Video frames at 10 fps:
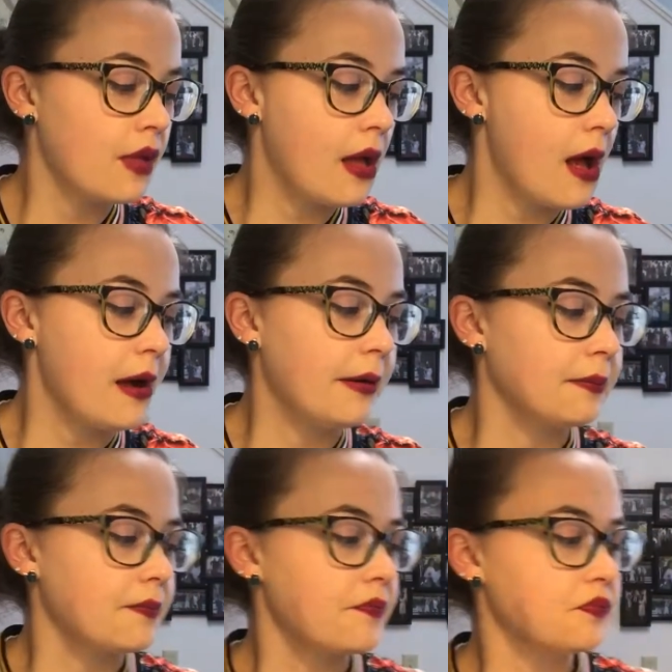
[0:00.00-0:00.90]

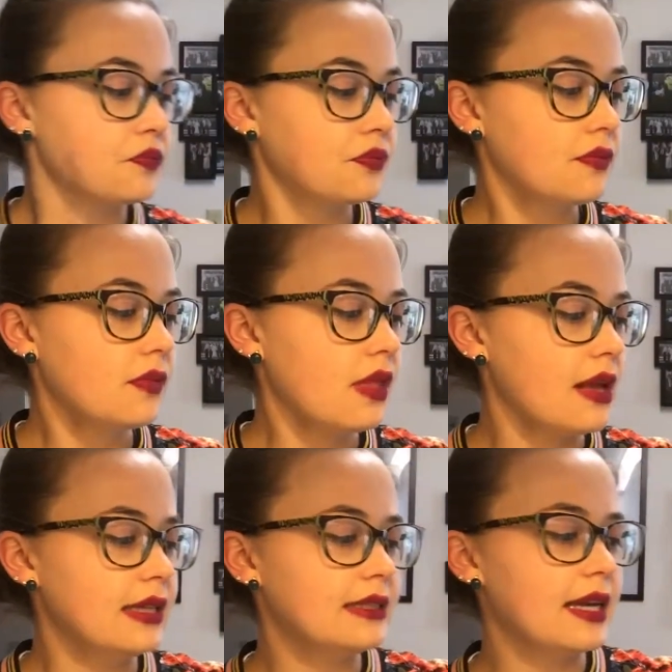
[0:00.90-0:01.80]

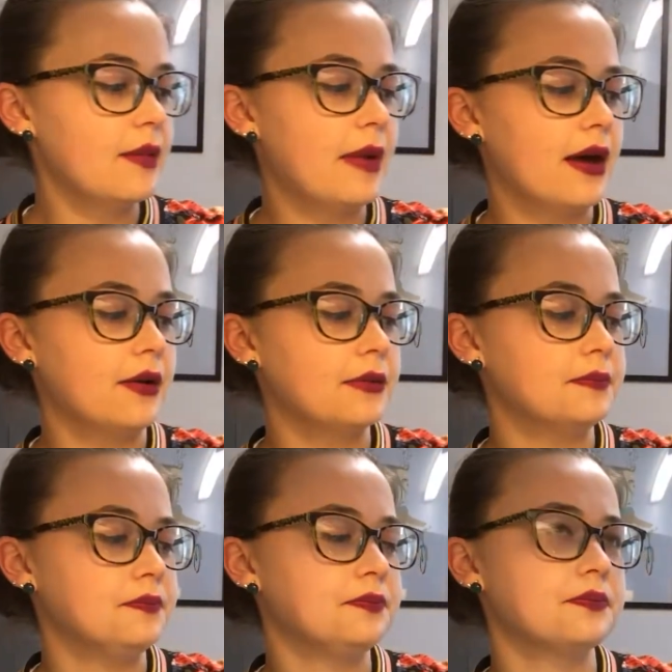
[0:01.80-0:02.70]
It said about,
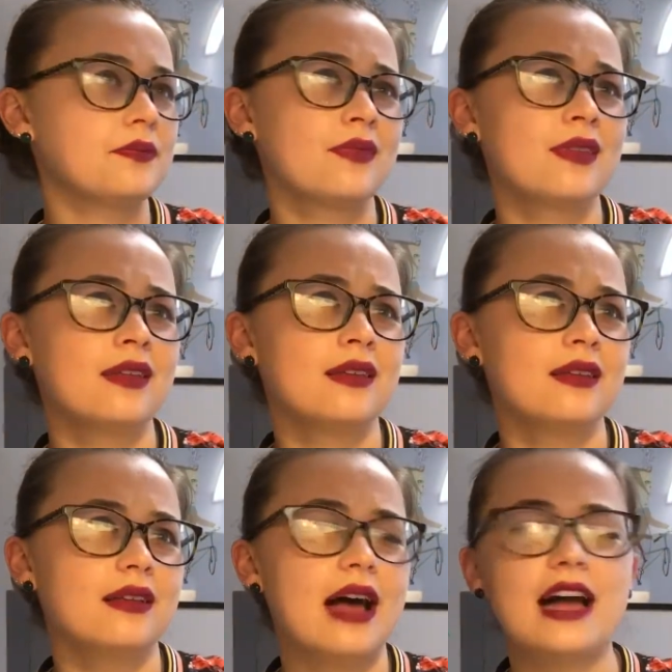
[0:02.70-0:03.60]

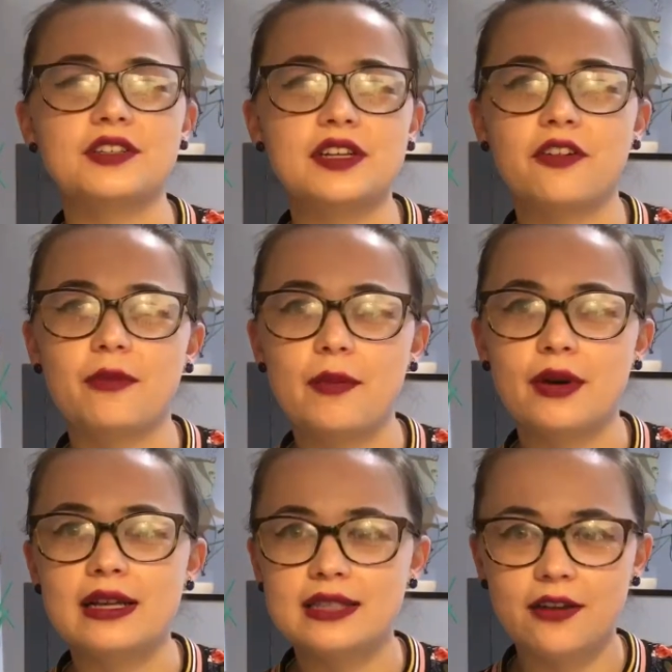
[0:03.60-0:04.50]
actually don't remember.
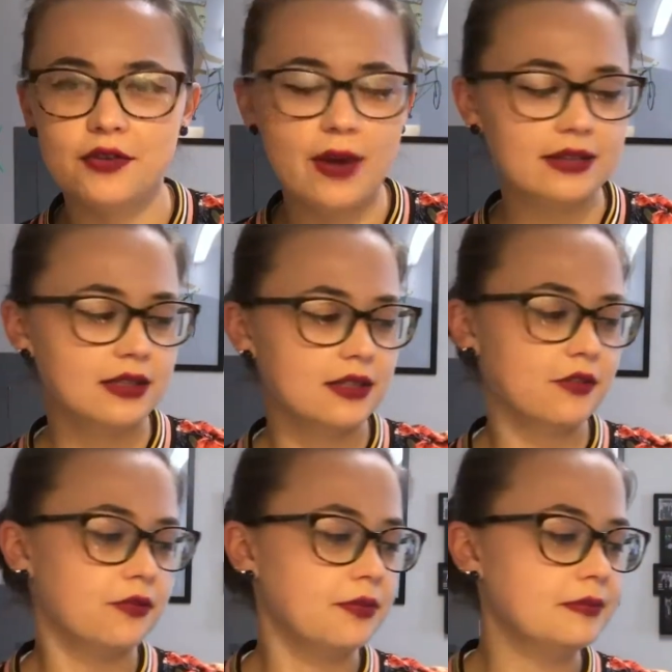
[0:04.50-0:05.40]
It said a few ounces
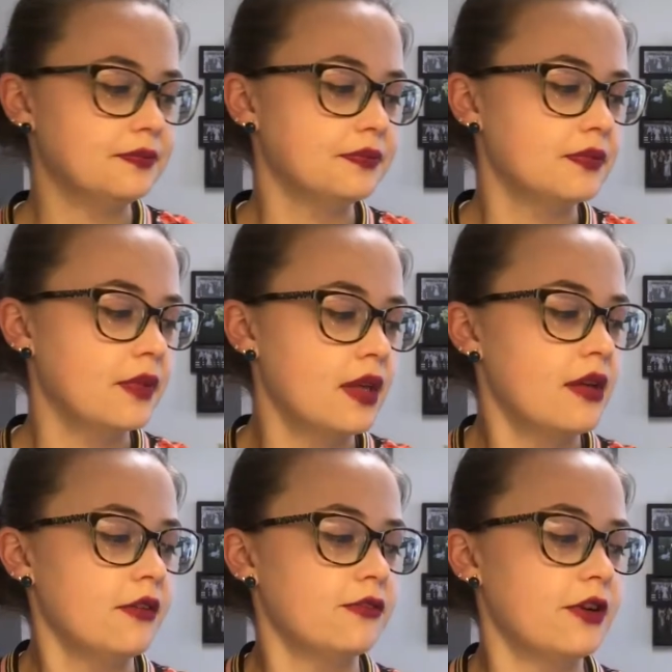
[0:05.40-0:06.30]
of
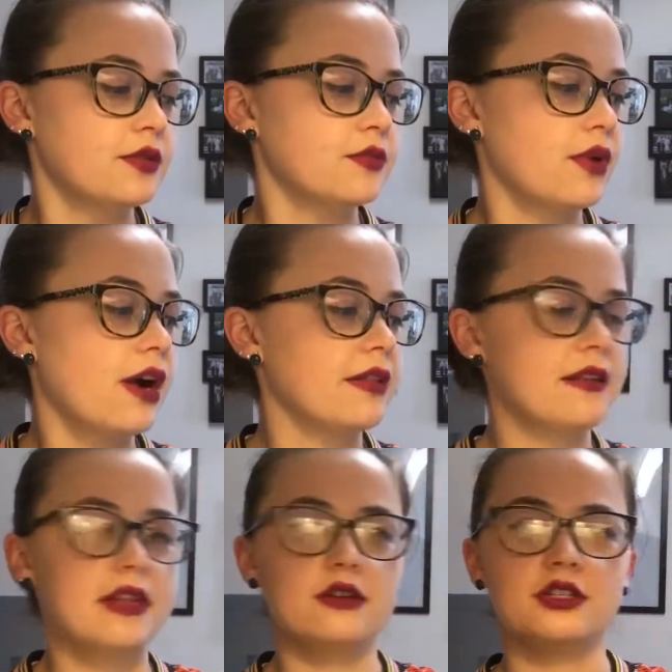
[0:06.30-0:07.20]
frozen broccoli
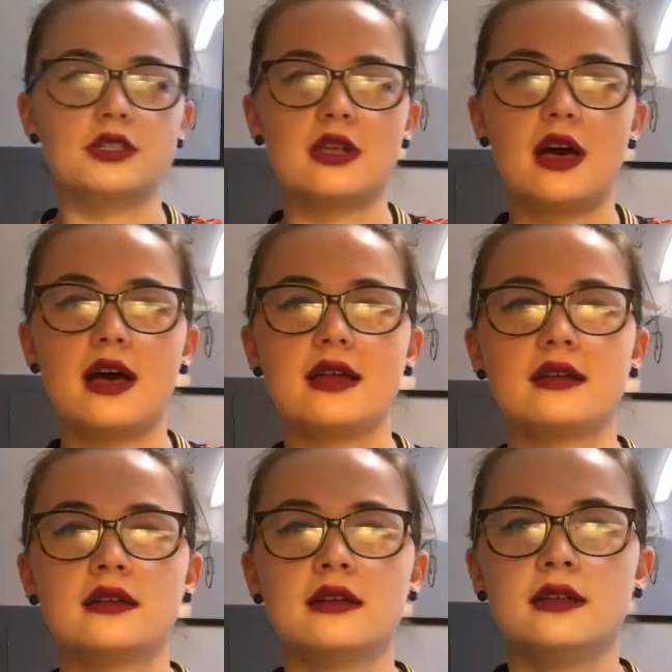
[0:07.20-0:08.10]
and then you just thaw it.
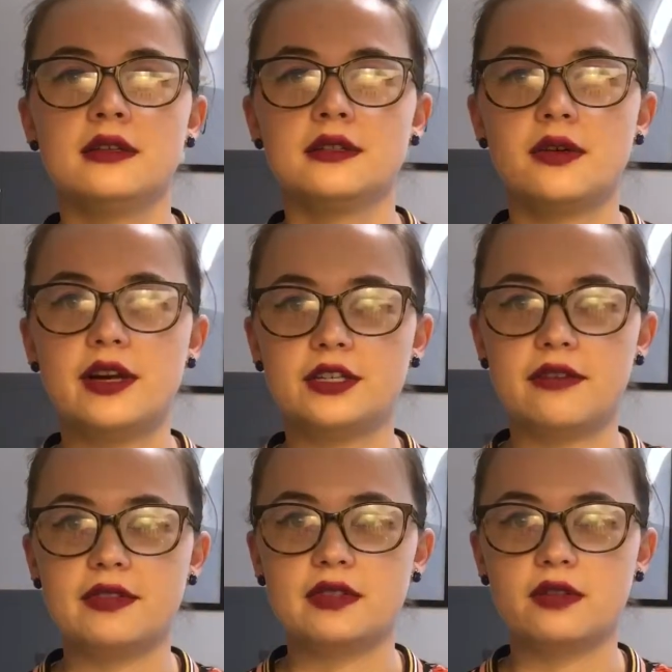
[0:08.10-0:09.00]
So I just have
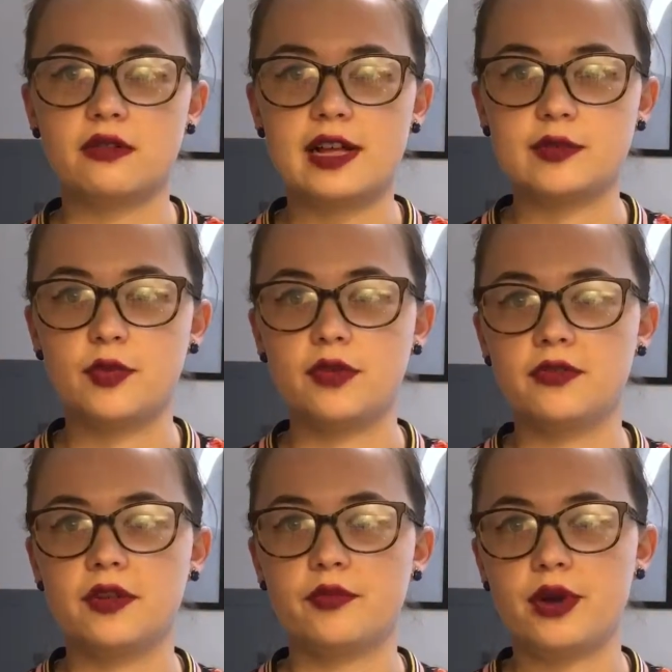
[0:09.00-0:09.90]
this little glass bowl
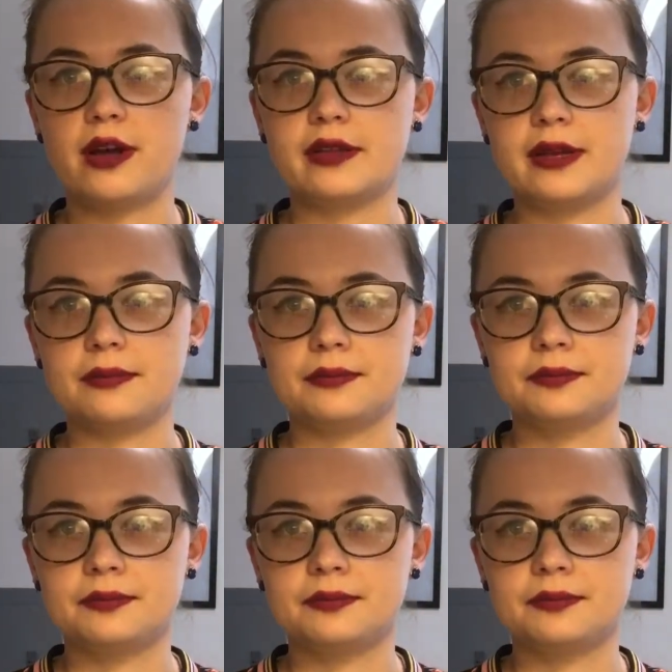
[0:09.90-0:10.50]
full of broccoli.